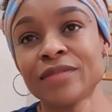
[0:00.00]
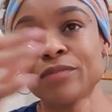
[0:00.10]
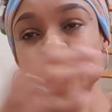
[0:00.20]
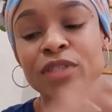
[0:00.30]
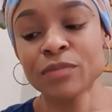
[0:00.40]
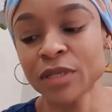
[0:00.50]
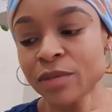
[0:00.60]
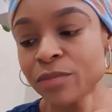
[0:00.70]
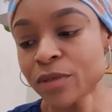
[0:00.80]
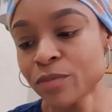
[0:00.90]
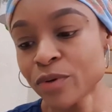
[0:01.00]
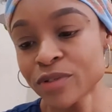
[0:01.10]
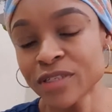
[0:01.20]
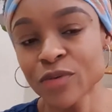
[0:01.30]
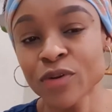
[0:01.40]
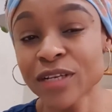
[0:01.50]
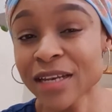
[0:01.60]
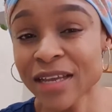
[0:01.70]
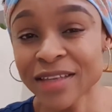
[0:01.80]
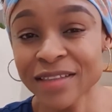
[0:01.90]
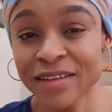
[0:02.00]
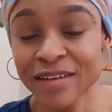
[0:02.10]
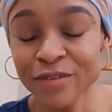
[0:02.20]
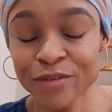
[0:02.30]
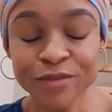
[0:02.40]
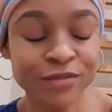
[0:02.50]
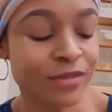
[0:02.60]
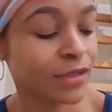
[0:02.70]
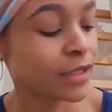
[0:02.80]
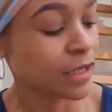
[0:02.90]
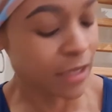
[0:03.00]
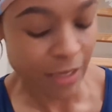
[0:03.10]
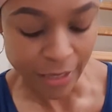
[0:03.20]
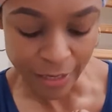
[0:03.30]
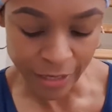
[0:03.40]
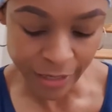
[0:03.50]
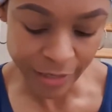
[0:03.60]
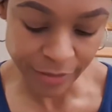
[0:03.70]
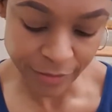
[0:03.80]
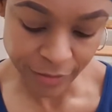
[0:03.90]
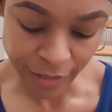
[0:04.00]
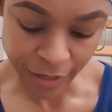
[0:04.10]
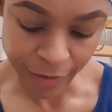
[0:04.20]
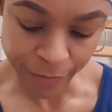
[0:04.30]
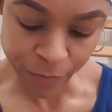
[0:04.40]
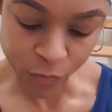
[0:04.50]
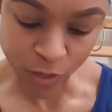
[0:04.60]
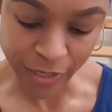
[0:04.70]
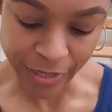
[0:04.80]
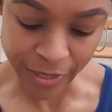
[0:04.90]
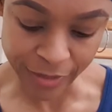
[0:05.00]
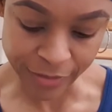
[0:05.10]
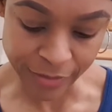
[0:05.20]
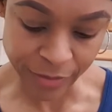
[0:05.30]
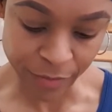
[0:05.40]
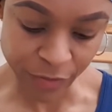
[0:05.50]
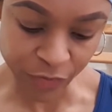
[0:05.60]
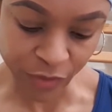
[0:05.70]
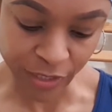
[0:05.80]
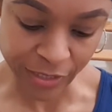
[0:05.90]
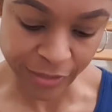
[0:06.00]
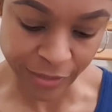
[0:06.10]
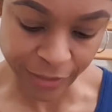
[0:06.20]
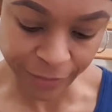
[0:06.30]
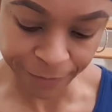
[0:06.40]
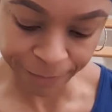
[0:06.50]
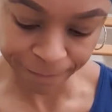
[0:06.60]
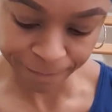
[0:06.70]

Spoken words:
put them in a big pot. They won't like that at all. And what else am I forgetting?